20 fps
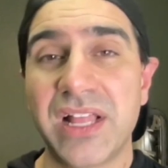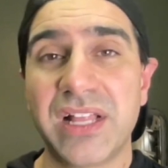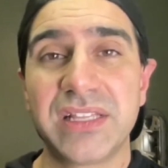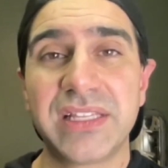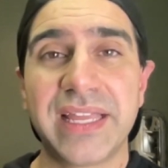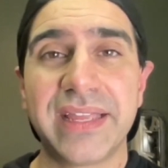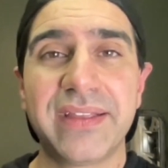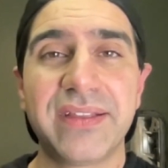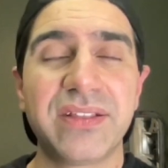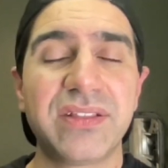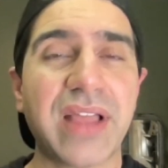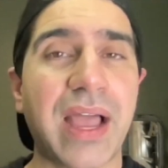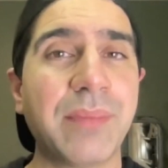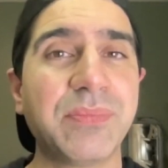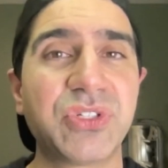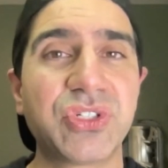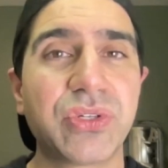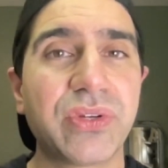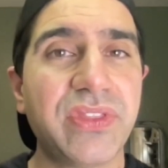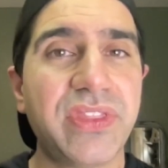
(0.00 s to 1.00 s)
Like, I'm
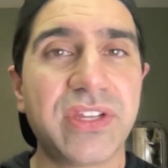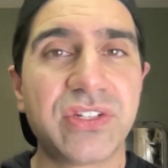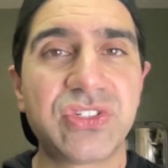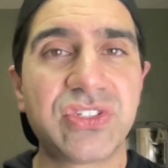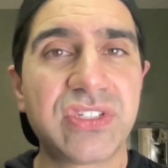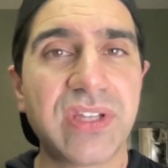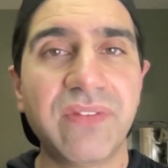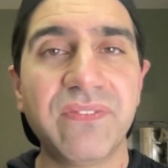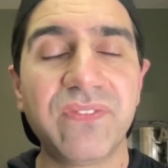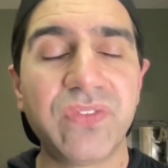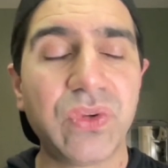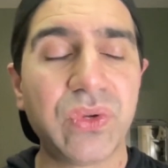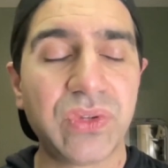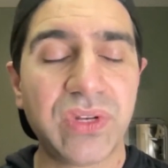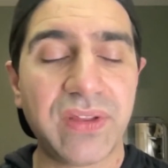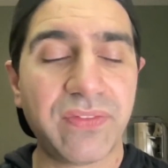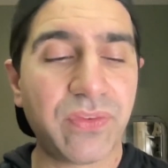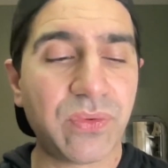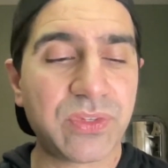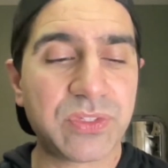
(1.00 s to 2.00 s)
sure there's some food,
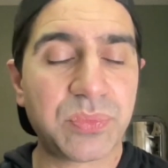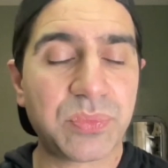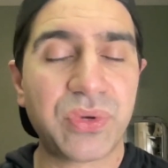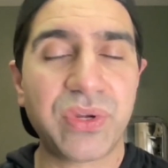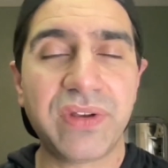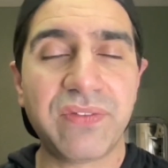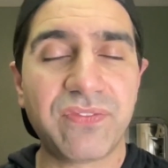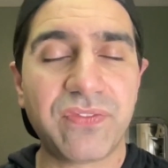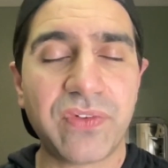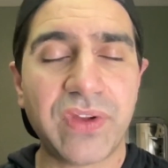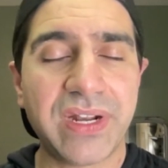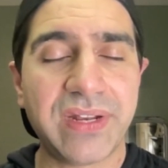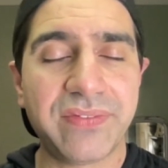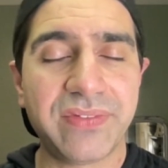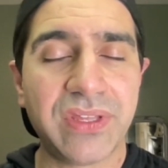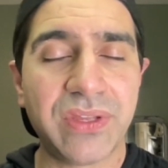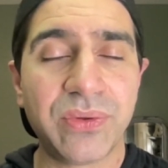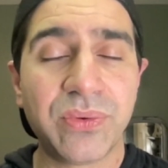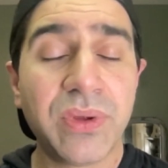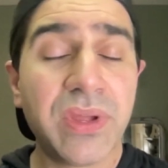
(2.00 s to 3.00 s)
if it was put in front of
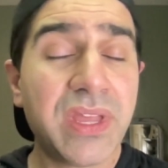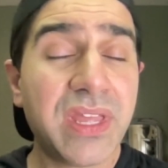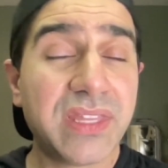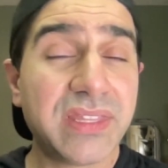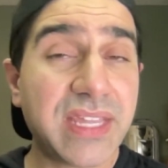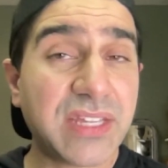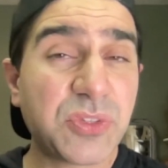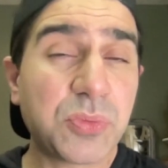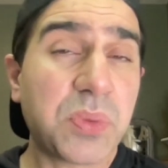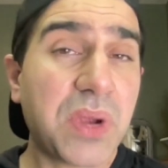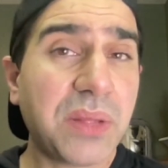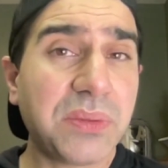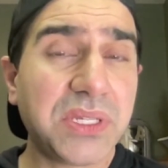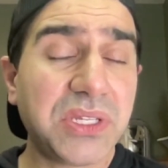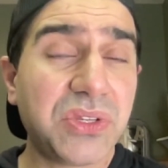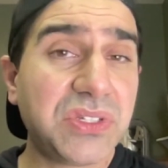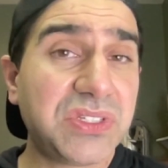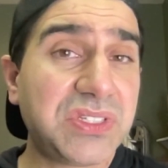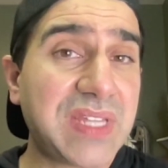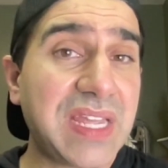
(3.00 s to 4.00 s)
you, that's probably
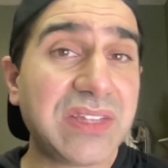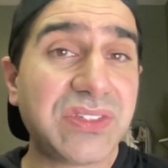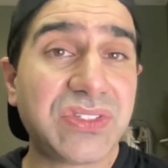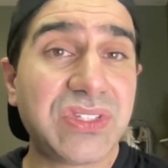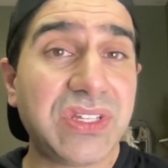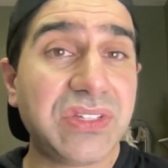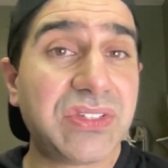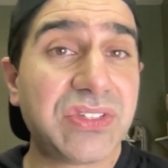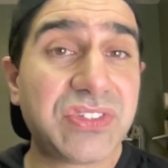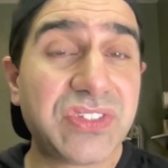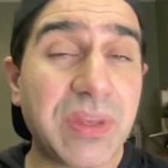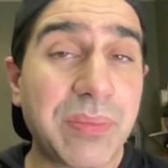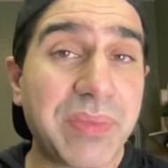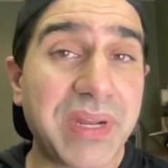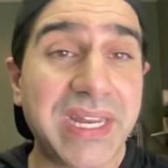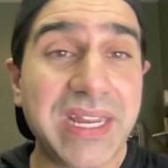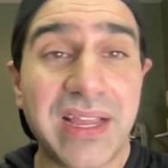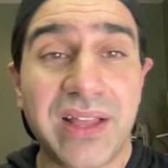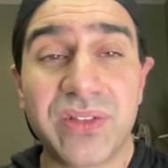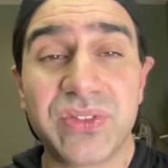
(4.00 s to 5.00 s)
good tasting to
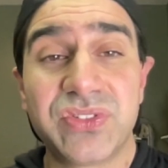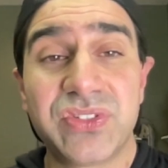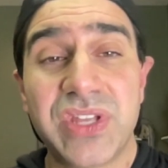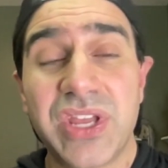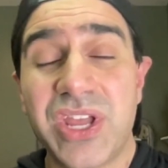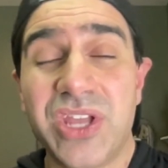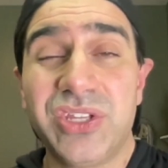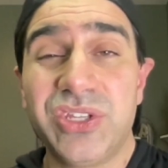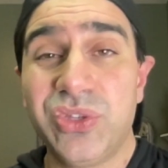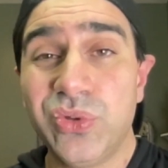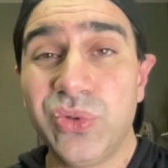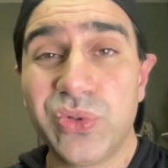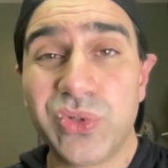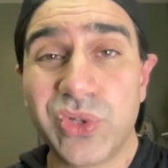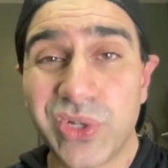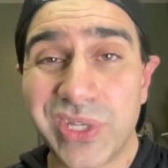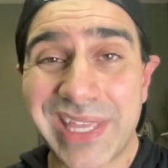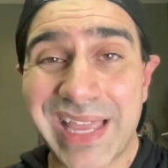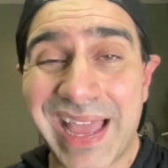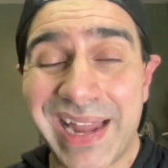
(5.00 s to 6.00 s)
somebody else. You
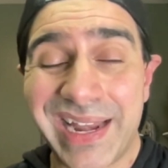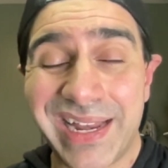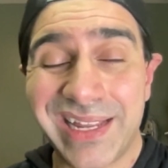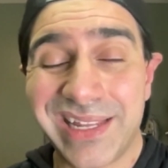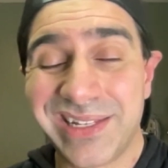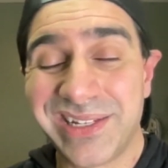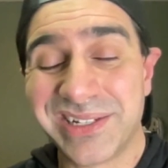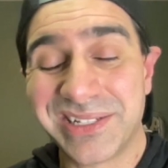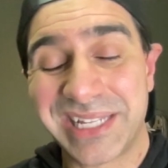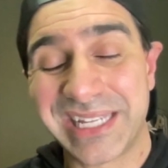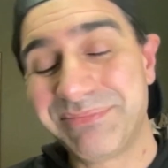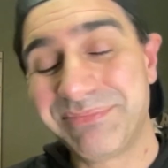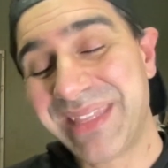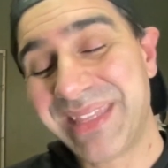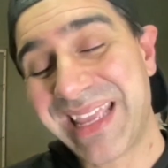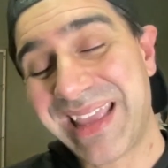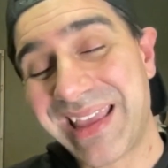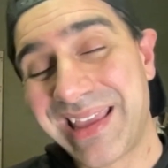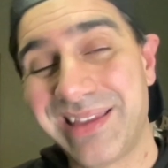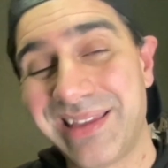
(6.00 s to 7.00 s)
look at it and you're like,
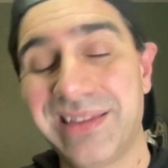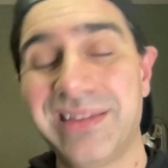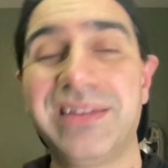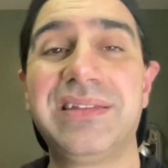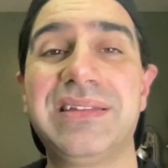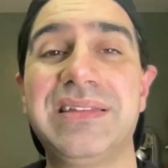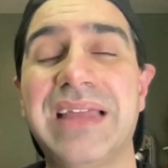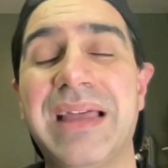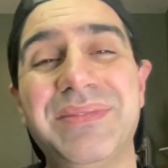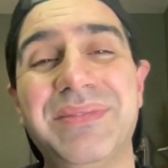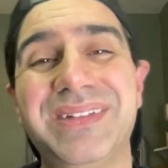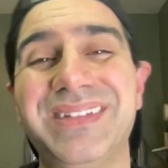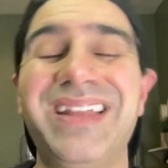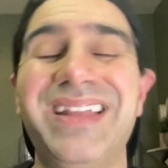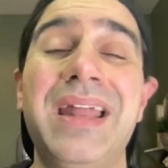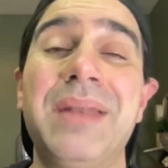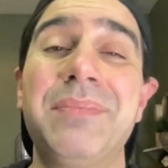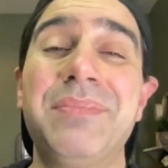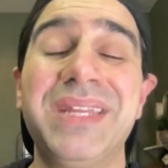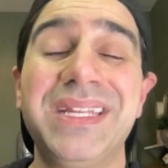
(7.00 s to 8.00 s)
nah, I'm
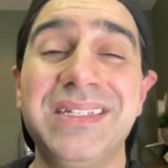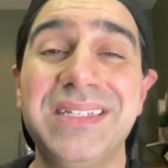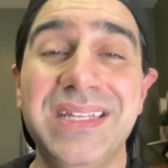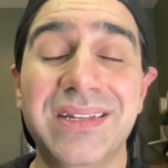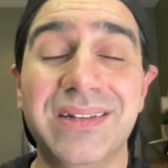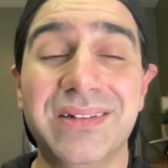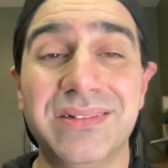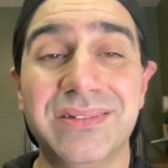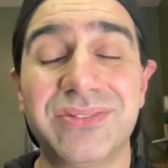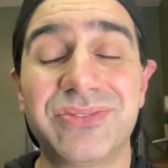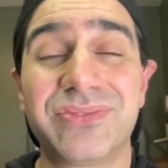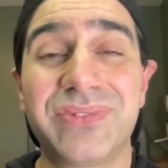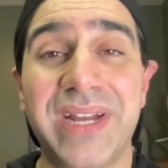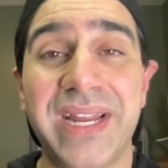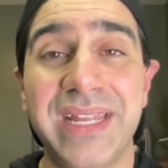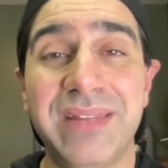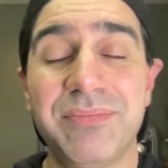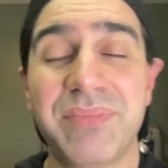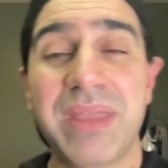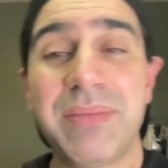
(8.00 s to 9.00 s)
not a big deal,
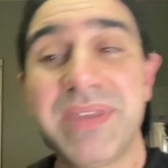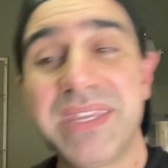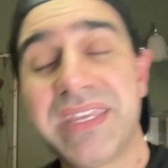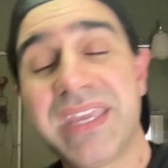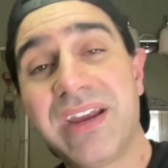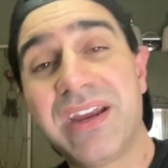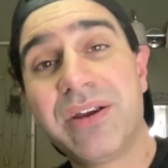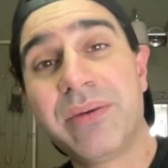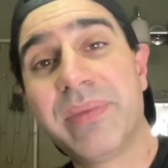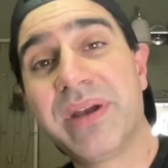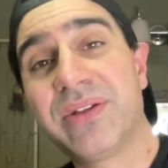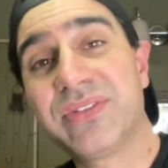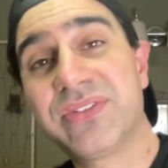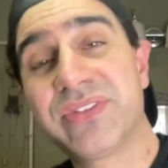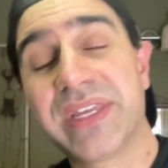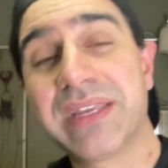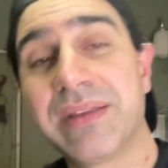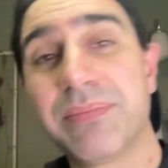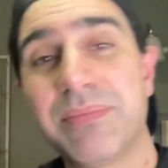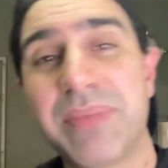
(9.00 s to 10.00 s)
right? Maybe caramel is
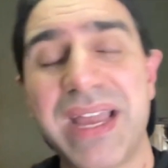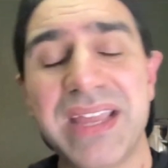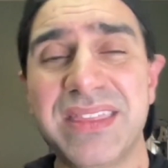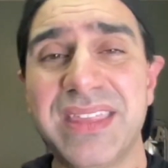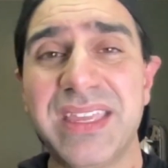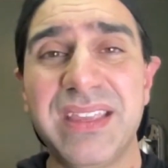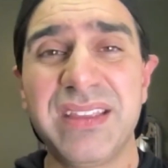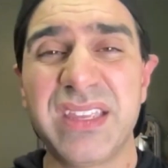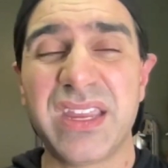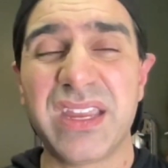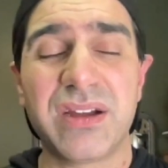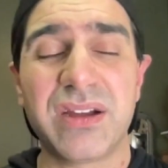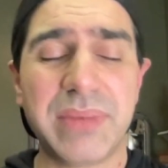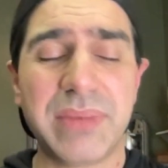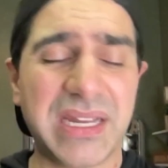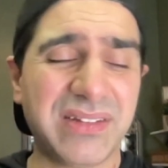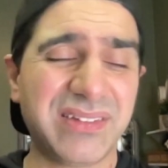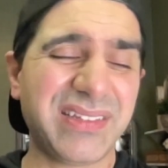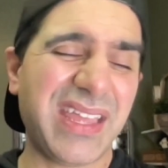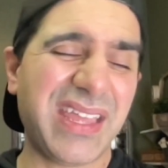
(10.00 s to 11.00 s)
like my thing.
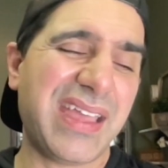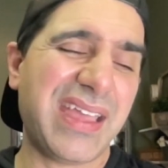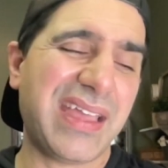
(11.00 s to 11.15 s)
Caramel,